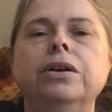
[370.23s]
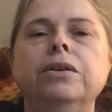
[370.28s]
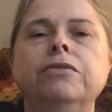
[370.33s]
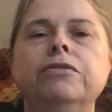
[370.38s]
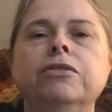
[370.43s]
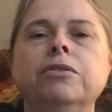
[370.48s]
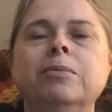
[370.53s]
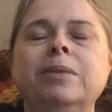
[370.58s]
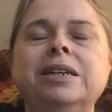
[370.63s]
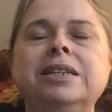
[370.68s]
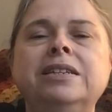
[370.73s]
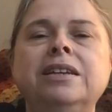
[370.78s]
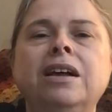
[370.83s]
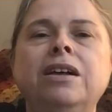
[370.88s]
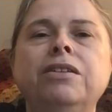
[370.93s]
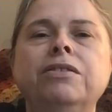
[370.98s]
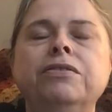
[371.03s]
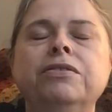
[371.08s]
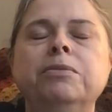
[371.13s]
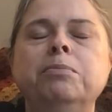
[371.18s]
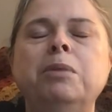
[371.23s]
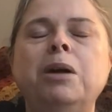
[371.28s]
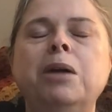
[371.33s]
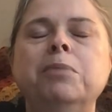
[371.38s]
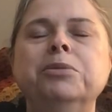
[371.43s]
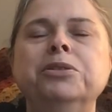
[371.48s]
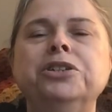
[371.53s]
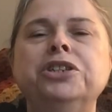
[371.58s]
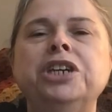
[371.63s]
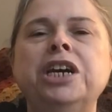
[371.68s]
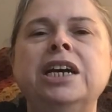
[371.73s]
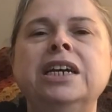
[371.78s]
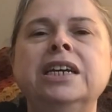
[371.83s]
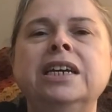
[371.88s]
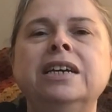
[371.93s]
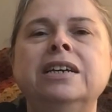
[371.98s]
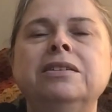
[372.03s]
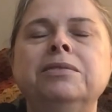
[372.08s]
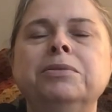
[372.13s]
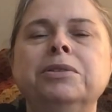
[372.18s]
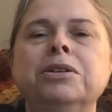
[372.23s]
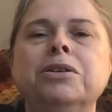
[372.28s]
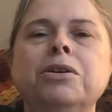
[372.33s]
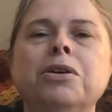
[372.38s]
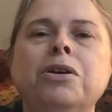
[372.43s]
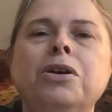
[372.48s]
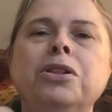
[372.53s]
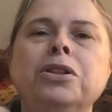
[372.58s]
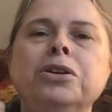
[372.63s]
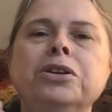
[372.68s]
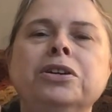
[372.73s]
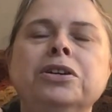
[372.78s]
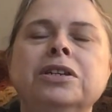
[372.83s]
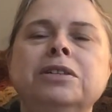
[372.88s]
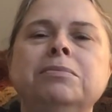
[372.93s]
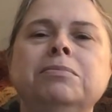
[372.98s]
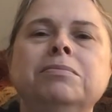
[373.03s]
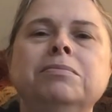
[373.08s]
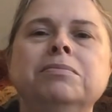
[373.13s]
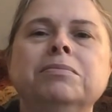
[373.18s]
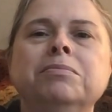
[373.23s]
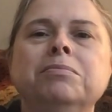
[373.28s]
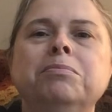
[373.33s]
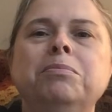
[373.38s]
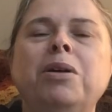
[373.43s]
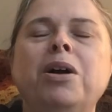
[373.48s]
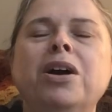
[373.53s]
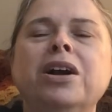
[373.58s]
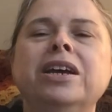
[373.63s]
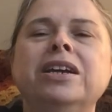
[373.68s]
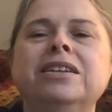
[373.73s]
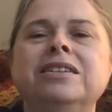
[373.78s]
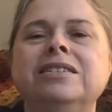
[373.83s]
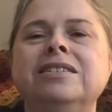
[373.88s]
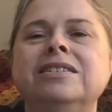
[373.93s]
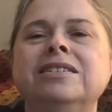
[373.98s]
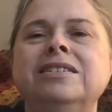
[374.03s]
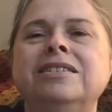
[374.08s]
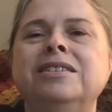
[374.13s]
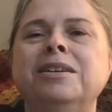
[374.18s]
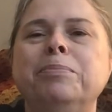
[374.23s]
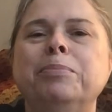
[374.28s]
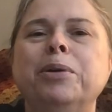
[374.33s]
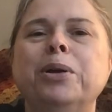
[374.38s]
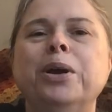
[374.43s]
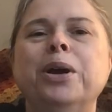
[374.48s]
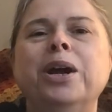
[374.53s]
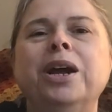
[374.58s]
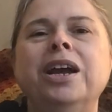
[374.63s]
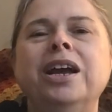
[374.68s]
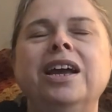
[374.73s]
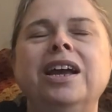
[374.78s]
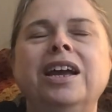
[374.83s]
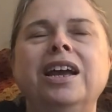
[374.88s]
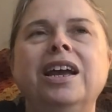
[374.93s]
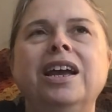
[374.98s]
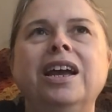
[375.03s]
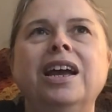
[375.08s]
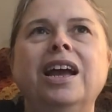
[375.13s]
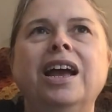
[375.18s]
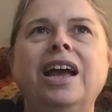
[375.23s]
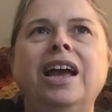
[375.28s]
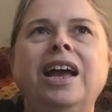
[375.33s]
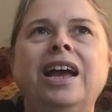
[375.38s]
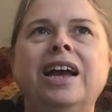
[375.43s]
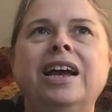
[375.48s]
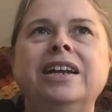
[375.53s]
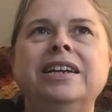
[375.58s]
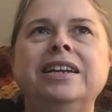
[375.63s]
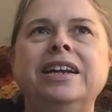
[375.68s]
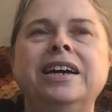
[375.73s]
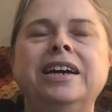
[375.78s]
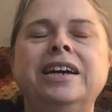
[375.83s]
for myself, a bomber jacket with collar and pockets and zipper. And